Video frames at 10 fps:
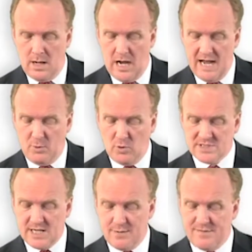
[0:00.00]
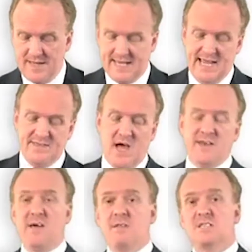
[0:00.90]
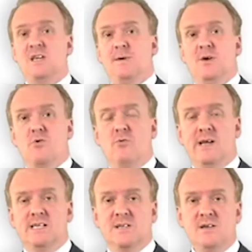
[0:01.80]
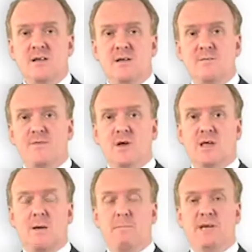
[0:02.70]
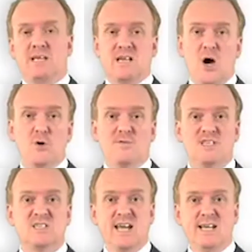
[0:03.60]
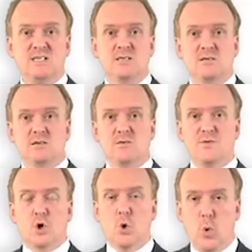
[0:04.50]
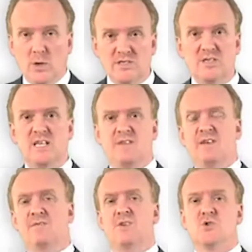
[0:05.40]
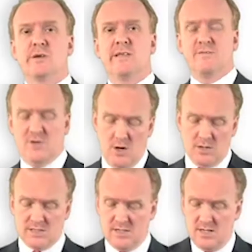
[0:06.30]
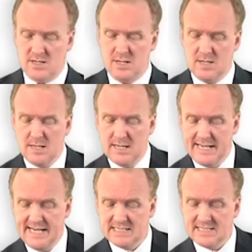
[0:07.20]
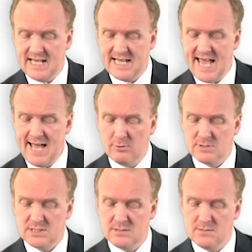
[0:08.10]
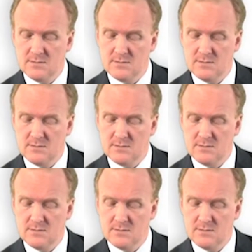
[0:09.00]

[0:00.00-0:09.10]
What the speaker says: I'm also thinking that another typical reason that companies overstate the quantity of inventory they've got is they count